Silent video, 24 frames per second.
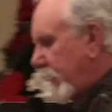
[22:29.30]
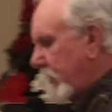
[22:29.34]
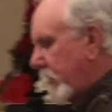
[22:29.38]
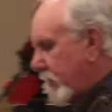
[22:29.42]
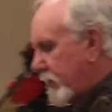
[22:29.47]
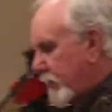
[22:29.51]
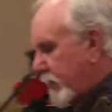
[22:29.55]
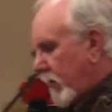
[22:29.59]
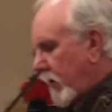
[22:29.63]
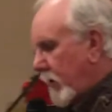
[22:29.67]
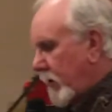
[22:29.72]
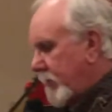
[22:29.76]
in the
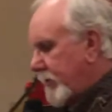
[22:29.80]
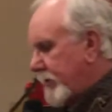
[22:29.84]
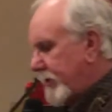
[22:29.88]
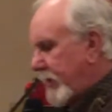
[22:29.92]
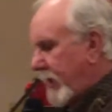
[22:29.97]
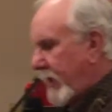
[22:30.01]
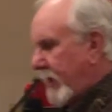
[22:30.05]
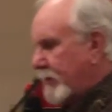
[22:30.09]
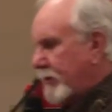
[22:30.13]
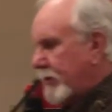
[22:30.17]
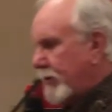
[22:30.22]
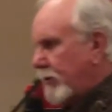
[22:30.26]

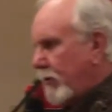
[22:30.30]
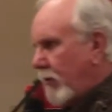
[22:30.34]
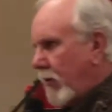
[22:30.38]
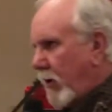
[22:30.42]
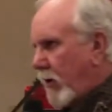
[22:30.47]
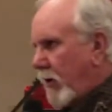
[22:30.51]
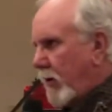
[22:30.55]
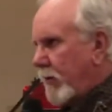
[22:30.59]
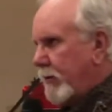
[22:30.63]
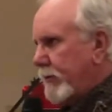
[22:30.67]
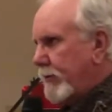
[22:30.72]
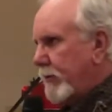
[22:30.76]
circumstance to
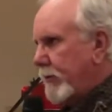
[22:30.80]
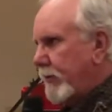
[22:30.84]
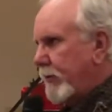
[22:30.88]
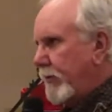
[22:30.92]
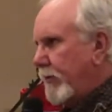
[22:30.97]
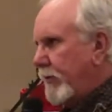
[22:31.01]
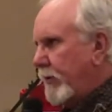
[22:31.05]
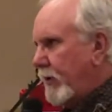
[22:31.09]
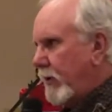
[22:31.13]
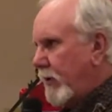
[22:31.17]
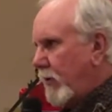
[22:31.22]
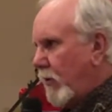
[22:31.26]
alter
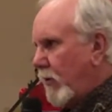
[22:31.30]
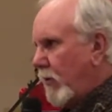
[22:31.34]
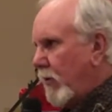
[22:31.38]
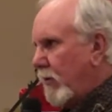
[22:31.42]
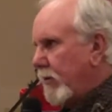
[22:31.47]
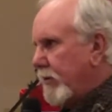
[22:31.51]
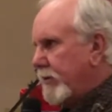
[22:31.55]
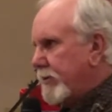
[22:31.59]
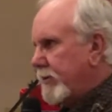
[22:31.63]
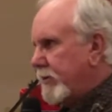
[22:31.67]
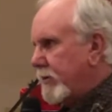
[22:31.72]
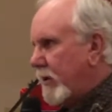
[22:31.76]
the
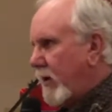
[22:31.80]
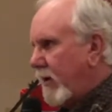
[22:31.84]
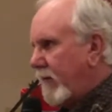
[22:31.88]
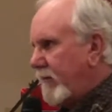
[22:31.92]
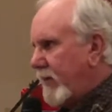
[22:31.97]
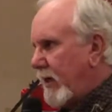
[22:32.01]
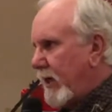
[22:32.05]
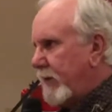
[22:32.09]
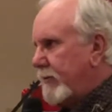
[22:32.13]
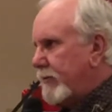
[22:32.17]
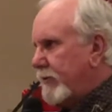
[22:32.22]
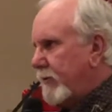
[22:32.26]
course of
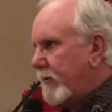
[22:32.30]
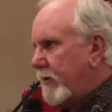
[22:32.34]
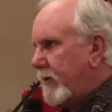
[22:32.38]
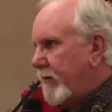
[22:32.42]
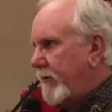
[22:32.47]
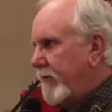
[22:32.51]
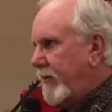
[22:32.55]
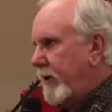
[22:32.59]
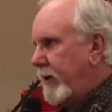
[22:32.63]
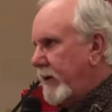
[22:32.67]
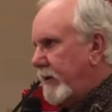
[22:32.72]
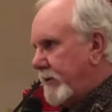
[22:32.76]
natural
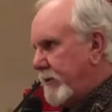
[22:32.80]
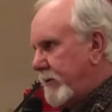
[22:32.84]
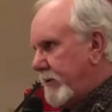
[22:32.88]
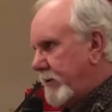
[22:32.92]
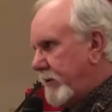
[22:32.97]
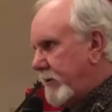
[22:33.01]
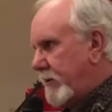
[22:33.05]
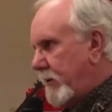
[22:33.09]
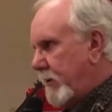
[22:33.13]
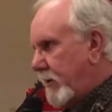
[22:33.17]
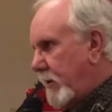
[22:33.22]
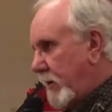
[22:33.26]

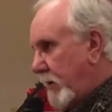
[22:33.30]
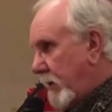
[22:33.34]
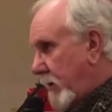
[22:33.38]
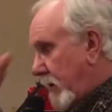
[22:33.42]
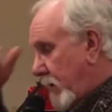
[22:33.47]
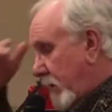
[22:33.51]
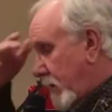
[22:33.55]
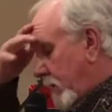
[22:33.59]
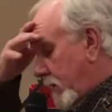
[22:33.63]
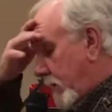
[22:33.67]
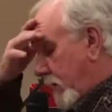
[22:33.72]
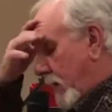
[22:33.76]
events.
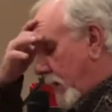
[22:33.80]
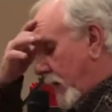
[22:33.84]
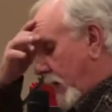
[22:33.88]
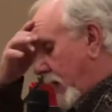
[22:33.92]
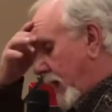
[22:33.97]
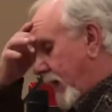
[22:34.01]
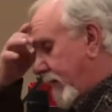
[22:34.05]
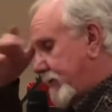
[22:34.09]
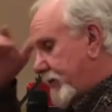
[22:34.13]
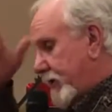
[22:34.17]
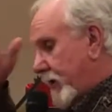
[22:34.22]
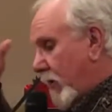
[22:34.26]

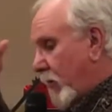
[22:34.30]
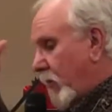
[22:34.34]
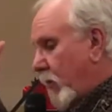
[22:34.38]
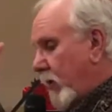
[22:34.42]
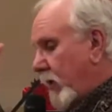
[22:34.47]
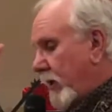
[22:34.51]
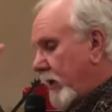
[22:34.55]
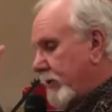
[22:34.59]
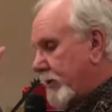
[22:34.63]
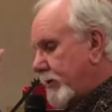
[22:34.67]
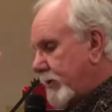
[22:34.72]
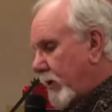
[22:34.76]
If
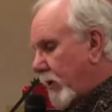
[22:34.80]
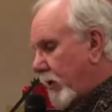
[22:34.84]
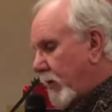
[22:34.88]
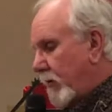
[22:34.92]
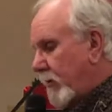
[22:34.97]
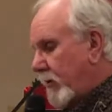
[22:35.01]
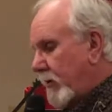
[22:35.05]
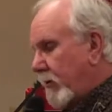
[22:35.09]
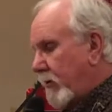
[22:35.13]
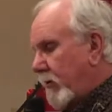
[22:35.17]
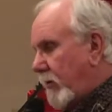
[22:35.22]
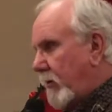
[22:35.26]
someone is
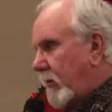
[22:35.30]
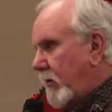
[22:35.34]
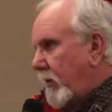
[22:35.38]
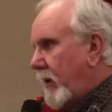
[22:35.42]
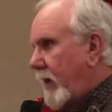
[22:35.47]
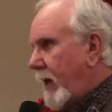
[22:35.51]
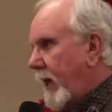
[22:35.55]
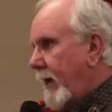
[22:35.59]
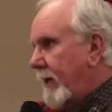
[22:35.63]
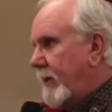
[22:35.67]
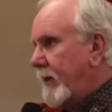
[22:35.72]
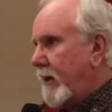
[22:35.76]
terminal
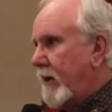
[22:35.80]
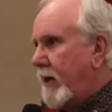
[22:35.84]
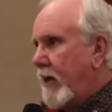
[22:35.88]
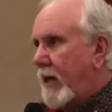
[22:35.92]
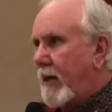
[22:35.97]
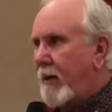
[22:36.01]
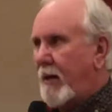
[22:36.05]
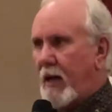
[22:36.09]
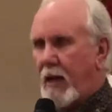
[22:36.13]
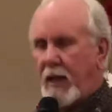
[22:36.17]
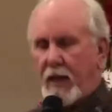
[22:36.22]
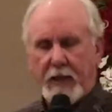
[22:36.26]
and
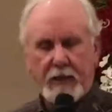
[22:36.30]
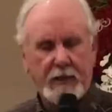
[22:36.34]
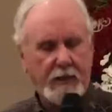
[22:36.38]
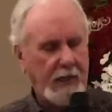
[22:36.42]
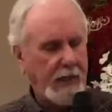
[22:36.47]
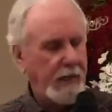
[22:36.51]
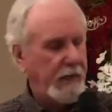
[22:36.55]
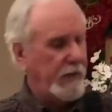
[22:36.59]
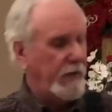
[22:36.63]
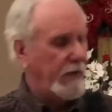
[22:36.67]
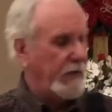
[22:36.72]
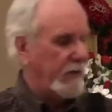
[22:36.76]

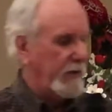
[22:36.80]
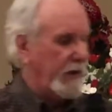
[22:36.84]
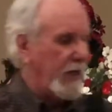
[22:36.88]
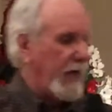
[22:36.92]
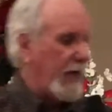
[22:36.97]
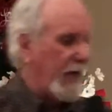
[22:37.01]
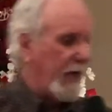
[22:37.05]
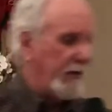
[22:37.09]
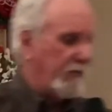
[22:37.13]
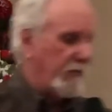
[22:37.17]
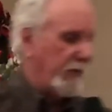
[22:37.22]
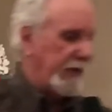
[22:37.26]
they're
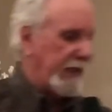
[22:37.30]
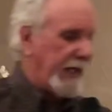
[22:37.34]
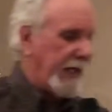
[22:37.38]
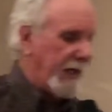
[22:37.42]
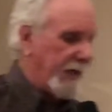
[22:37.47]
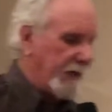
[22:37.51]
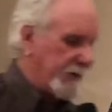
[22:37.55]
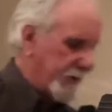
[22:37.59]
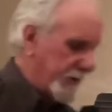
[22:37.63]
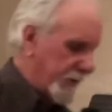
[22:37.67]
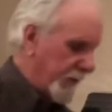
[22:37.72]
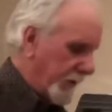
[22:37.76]
dying with
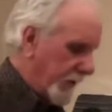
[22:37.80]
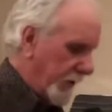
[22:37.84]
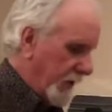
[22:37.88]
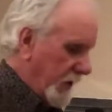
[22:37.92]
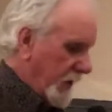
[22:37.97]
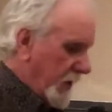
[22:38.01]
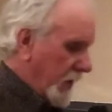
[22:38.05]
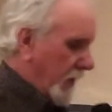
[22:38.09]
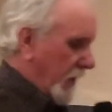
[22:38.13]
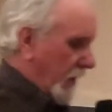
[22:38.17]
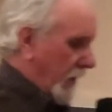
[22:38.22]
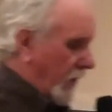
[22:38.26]
cancer,
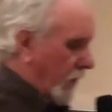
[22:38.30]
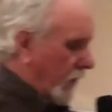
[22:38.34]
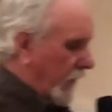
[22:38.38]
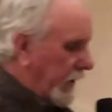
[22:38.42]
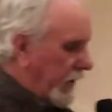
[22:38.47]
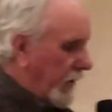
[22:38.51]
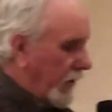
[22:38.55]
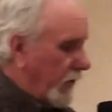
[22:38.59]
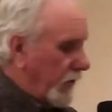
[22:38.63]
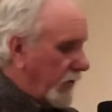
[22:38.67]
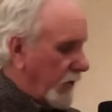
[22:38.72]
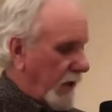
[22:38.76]
we
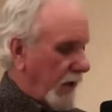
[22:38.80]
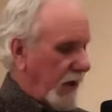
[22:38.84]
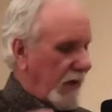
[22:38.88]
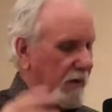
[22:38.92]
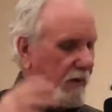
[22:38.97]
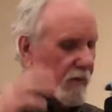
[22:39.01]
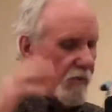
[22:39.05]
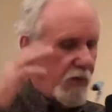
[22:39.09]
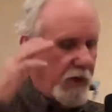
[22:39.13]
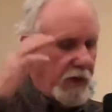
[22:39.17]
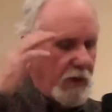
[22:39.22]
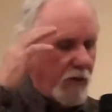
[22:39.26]

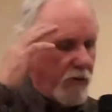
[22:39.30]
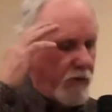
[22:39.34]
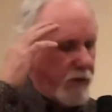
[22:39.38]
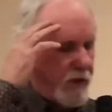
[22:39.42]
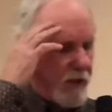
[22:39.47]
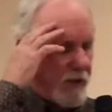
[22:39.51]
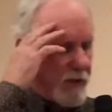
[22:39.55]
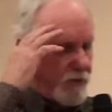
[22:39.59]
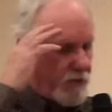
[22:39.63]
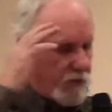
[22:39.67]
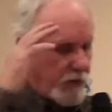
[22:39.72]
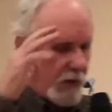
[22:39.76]
don't
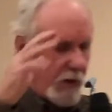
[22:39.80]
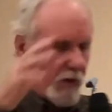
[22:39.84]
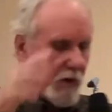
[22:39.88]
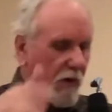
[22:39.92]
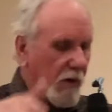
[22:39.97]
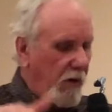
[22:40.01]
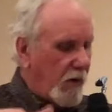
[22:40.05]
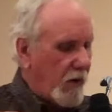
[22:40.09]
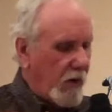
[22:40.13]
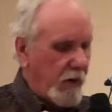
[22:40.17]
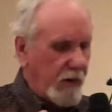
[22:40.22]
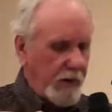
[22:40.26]

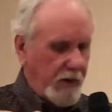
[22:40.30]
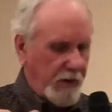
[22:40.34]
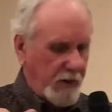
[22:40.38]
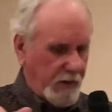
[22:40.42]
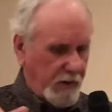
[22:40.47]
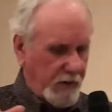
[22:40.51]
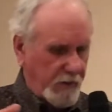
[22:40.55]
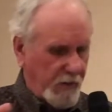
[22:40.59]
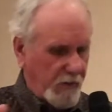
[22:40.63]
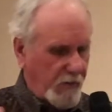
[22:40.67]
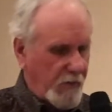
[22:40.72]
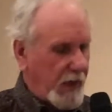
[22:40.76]
disregard
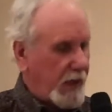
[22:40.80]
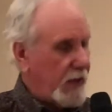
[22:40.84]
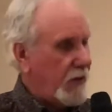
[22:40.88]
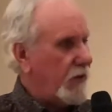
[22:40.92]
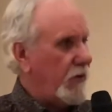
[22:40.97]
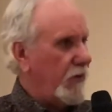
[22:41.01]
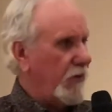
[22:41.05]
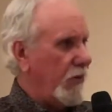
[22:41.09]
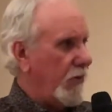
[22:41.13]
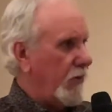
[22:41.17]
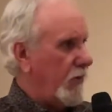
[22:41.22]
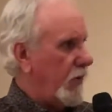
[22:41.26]
the
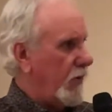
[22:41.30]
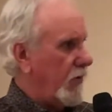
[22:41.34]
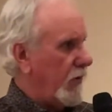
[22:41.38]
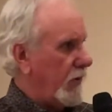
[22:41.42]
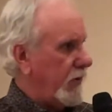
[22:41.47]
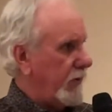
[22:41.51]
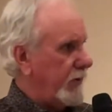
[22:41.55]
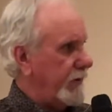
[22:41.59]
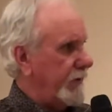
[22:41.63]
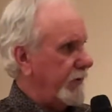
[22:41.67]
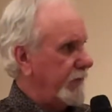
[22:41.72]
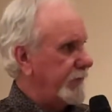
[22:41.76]
medical
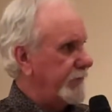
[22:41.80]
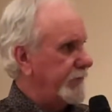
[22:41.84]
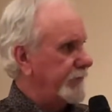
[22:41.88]
report.